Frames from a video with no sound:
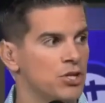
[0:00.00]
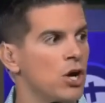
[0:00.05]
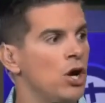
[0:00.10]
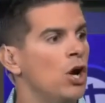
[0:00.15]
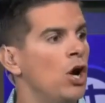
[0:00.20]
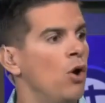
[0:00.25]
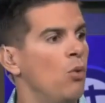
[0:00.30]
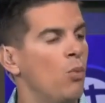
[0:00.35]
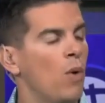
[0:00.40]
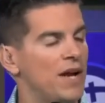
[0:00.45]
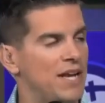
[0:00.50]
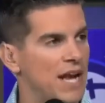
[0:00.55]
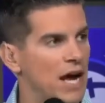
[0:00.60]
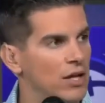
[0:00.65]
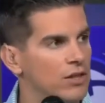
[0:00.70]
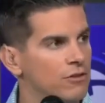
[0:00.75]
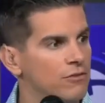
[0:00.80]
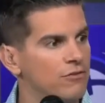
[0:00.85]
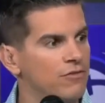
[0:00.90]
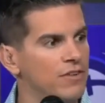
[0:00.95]
way down
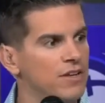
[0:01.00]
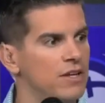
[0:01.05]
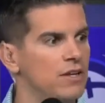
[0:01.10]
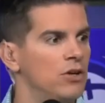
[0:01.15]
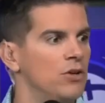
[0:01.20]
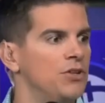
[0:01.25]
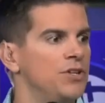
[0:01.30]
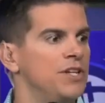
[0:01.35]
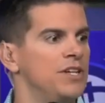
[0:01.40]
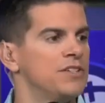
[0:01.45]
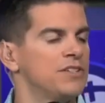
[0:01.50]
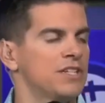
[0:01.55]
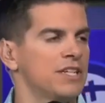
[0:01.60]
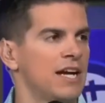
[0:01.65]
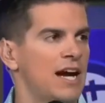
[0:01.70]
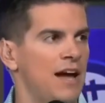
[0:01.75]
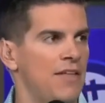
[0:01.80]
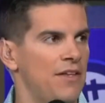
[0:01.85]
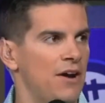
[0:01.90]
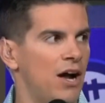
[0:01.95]
the field. He is a
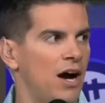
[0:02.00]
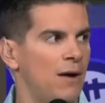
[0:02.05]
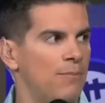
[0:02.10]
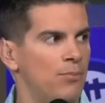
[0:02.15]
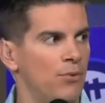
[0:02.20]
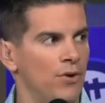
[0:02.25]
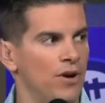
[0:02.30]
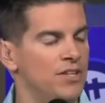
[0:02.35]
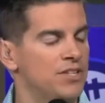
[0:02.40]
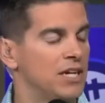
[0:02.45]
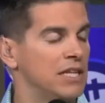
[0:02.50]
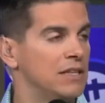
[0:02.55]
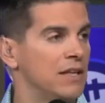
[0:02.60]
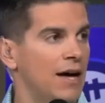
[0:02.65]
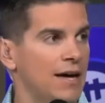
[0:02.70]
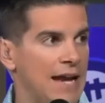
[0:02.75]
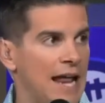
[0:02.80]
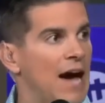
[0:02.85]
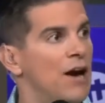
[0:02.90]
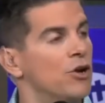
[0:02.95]
guy that operates a
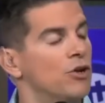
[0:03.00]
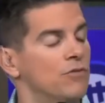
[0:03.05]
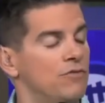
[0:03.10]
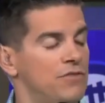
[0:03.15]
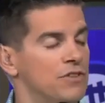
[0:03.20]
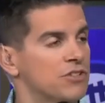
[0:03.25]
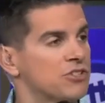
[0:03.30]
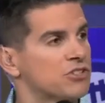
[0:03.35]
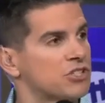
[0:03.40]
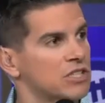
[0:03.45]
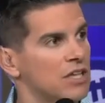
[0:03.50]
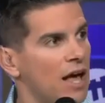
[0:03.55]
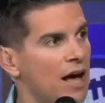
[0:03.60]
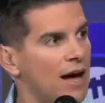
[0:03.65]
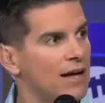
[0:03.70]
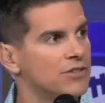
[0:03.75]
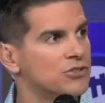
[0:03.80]
lot out of the slot,